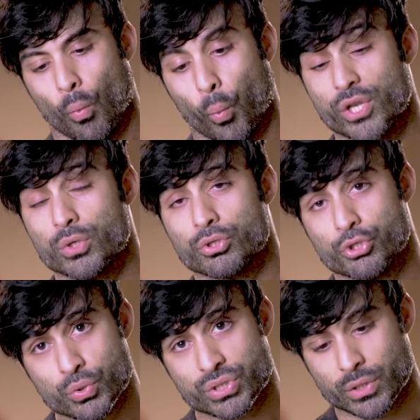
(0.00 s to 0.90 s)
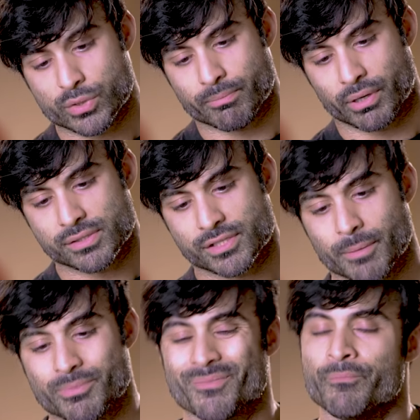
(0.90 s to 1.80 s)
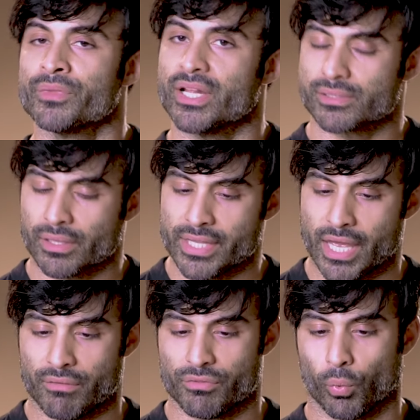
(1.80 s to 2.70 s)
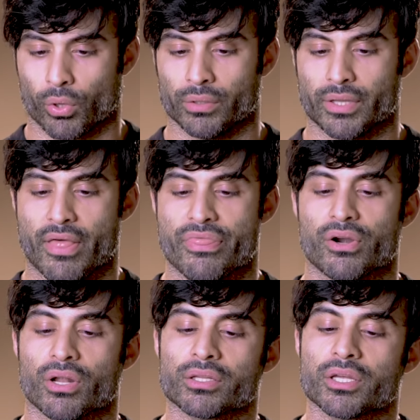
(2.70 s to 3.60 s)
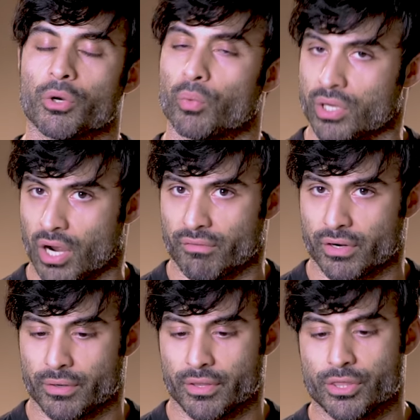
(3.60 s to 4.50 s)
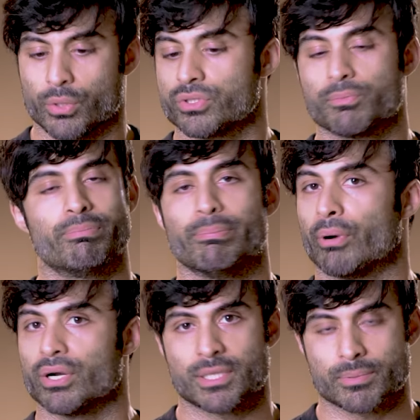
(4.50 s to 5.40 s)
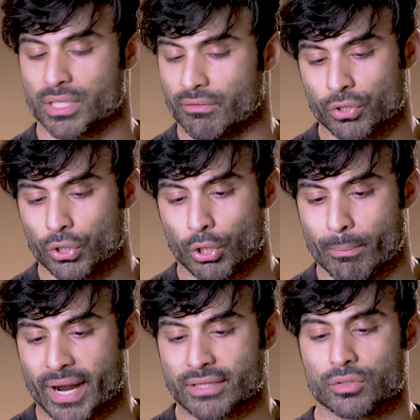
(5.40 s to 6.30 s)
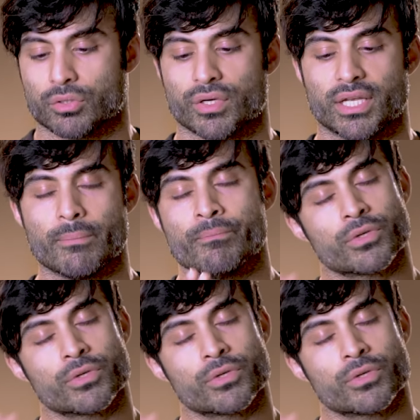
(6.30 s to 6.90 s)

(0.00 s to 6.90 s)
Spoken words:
When you do see those burnt tips, it's not the end of the world. They're not gonna recover. Those burnt tips are never gonna go back to green.